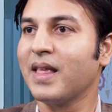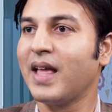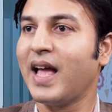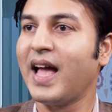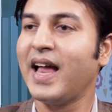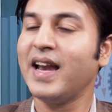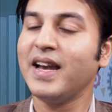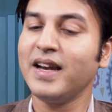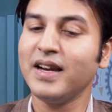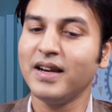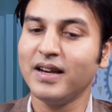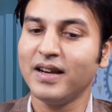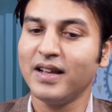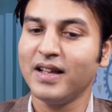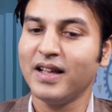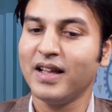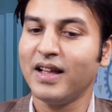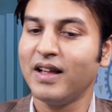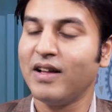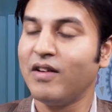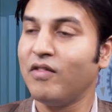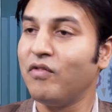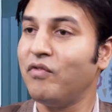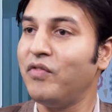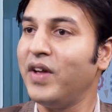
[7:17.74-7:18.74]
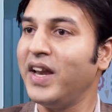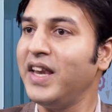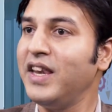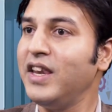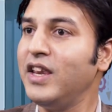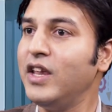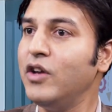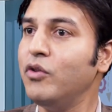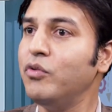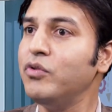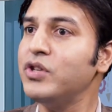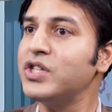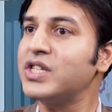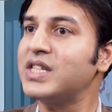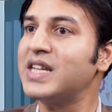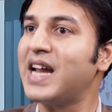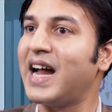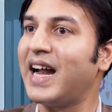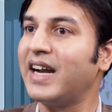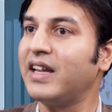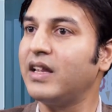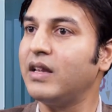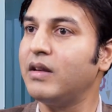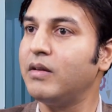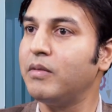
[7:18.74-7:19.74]
and when you
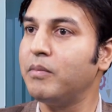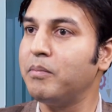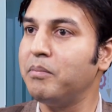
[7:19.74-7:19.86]
start